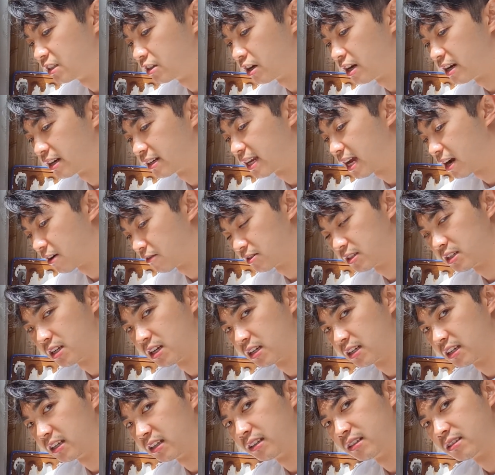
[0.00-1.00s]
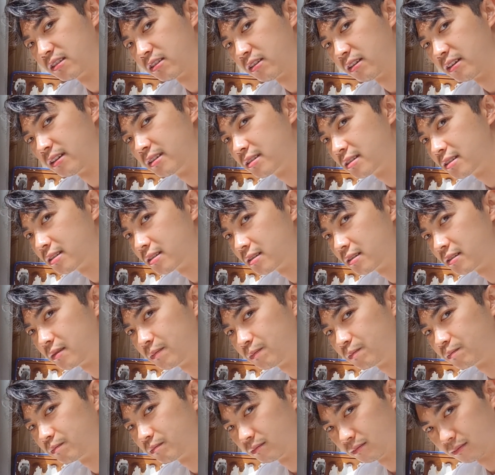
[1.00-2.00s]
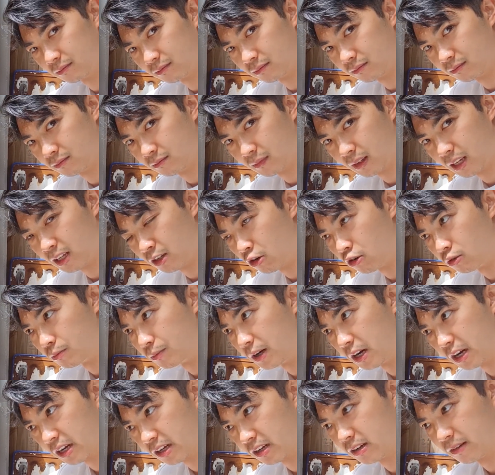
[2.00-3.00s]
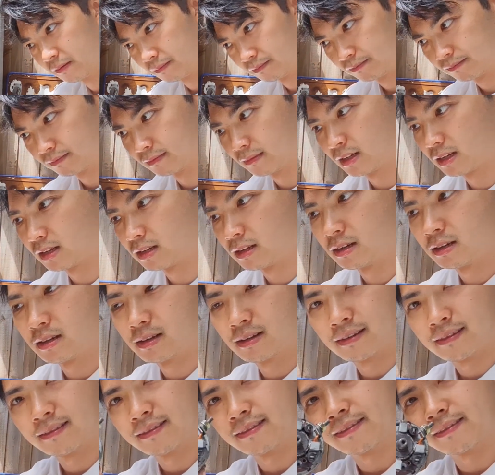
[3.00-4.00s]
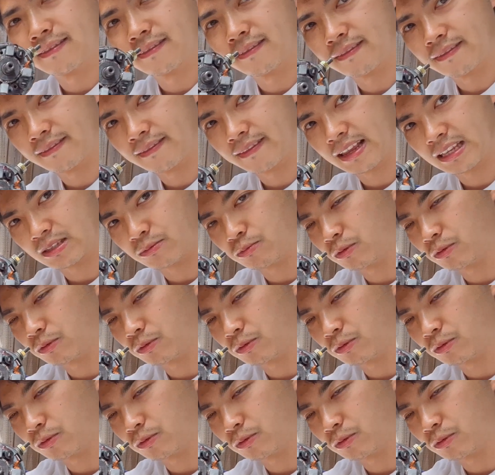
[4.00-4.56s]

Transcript: Kawasaki, so it's an old bike. That's what the